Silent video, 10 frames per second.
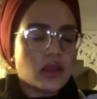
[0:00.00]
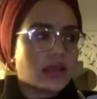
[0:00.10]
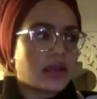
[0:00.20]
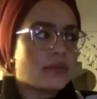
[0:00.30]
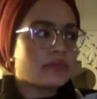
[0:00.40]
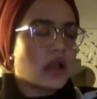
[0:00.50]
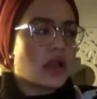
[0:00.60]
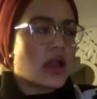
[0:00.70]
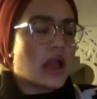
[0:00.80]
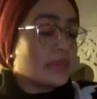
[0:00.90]
Like,
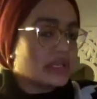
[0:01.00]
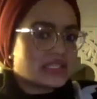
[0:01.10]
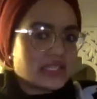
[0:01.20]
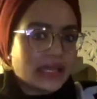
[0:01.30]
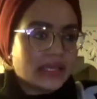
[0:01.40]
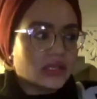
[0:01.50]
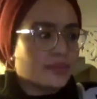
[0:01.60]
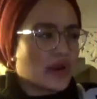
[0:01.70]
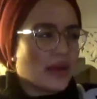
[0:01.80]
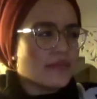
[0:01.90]
I'm excited,
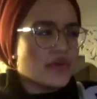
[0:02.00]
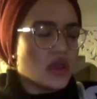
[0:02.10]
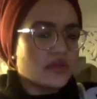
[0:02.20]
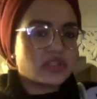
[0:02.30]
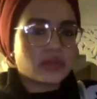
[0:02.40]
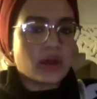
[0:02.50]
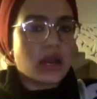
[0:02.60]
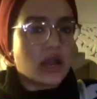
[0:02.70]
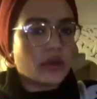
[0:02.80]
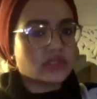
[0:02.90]
but I'm nervous about
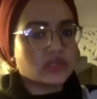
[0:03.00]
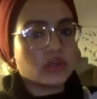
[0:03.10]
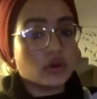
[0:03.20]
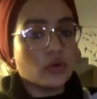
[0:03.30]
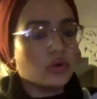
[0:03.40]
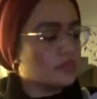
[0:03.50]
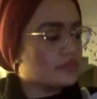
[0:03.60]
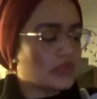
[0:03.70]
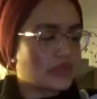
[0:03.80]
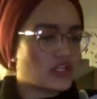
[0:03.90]
how it's going to go.
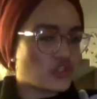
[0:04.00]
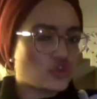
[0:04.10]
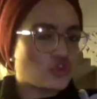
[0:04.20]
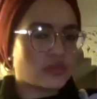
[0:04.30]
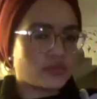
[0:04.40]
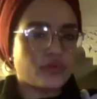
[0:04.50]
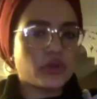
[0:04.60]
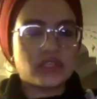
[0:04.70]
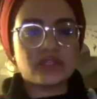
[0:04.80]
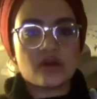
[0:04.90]
Now that's you just
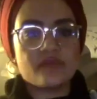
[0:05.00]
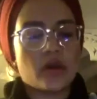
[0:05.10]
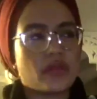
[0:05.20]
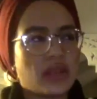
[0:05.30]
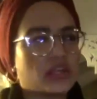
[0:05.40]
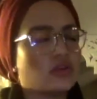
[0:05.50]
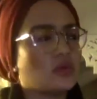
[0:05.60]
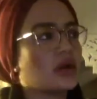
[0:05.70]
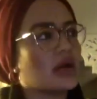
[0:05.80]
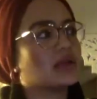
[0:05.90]
putting yourself out there, like, you know
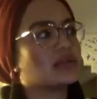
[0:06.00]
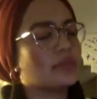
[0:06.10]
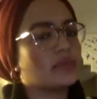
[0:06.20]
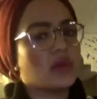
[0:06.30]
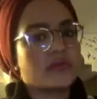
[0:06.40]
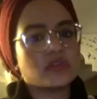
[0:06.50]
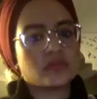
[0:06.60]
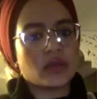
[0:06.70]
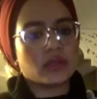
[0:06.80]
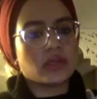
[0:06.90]
what, guys, I'm nervous,
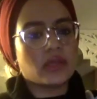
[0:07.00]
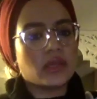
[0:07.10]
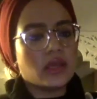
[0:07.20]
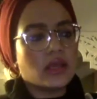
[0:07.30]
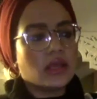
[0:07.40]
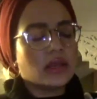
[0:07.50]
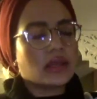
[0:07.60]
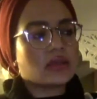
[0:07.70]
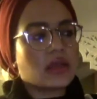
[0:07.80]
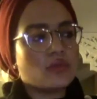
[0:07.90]
man.
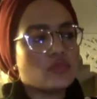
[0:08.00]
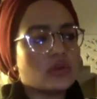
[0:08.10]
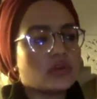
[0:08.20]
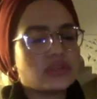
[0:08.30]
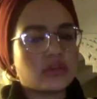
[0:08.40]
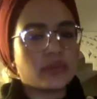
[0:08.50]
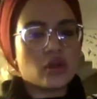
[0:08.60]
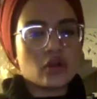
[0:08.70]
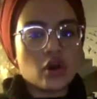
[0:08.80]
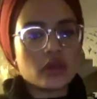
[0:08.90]
Like, instead of being
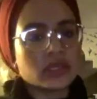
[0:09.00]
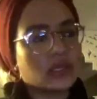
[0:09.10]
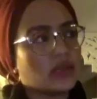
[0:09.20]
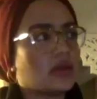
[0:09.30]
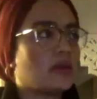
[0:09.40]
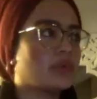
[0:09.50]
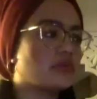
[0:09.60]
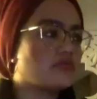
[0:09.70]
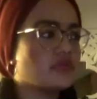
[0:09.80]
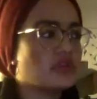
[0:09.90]
all cocky, I'm going
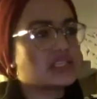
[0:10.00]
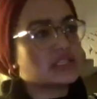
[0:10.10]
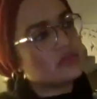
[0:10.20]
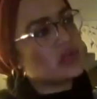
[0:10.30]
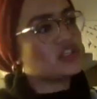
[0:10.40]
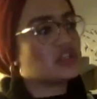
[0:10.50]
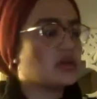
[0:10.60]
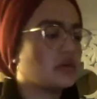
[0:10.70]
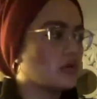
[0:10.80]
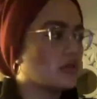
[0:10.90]
to really smash it
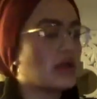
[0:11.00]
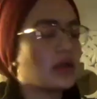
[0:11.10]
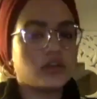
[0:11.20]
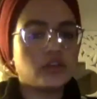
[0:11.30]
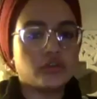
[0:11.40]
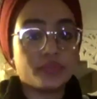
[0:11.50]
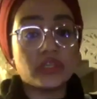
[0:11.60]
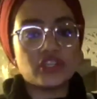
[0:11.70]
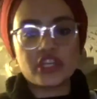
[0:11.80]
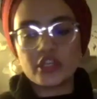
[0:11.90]
and all that, you're
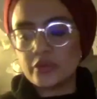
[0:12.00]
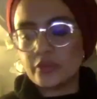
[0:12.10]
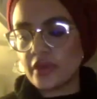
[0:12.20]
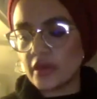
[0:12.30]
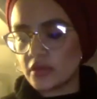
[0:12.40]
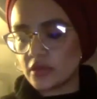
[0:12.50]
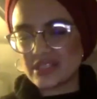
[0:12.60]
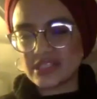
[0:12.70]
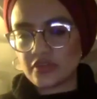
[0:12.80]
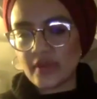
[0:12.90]
being genuine with her.
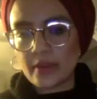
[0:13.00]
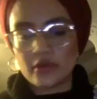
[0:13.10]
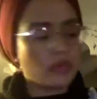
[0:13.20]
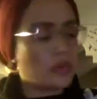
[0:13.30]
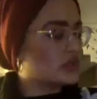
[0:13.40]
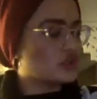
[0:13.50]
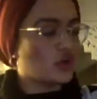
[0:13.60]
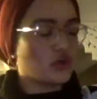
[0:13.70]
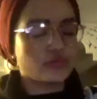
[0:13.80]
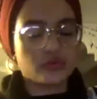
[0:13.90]
Because it's your family, remember, it's your
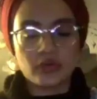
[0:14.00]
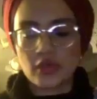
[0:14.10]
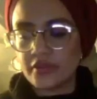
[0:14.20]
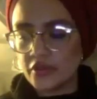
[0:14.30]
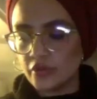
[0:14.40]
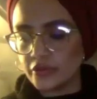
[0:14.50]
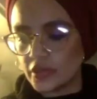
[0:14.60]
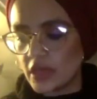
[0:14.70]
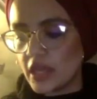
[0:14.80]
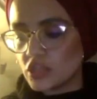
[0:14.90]
hot zone. They know you.
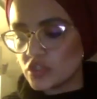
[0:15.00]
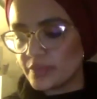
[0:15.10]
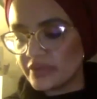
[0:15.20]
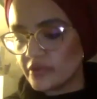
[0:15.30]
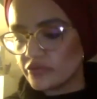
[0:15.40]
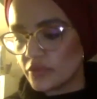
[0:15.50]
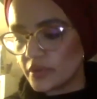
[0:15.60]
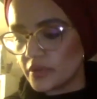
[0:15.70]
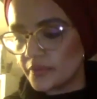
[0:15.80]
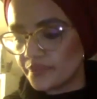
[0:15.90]
So be
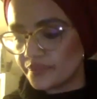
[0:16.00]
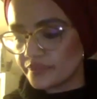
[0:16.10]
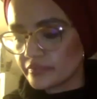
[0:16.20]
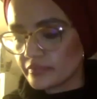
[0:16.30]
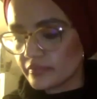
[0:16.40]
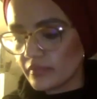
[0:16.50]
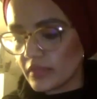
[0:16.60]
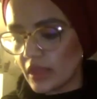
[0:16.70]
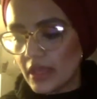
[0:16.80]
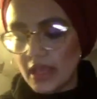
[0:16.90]
vulnerable.
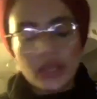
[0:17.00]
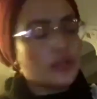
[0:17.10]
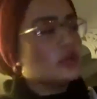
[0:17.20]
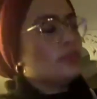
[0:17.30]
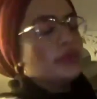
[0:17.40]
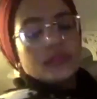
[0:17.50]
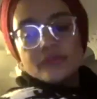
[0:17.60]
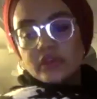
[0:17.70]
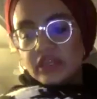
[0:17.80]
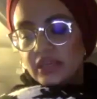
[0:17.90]
Number
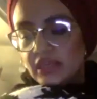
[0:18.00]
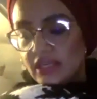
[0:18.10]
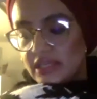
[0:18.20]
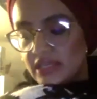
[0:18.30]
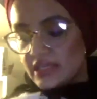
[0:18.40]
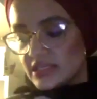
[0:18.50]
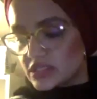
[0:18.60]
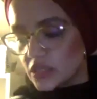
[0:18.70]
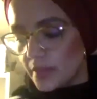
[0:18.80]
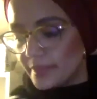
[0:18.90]
3
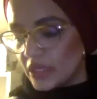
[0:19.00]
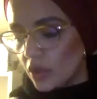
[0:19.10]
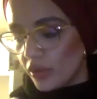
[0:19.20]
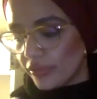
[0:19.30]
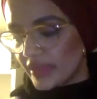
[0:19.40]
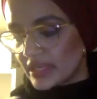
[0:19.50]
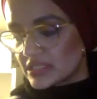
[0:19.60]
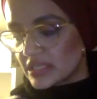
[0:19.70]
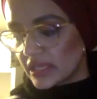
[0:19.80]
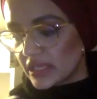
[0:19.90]
is be
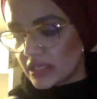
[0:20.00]
authentic.